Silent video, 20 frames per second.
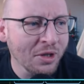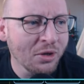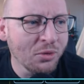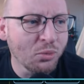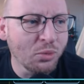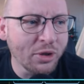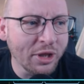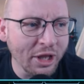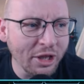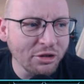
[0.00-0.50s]

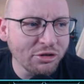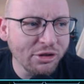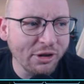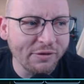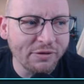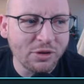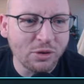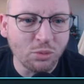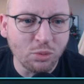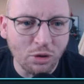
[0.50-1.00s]
We then
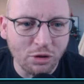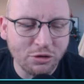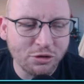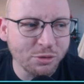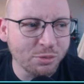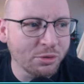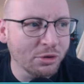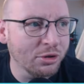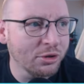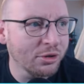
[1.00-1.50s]
travelled to
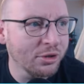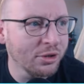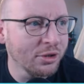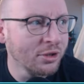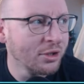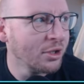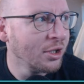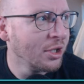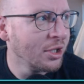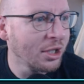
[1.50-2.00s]
Wolfsburg.
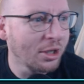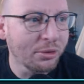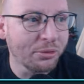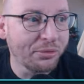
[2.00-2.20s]
Now,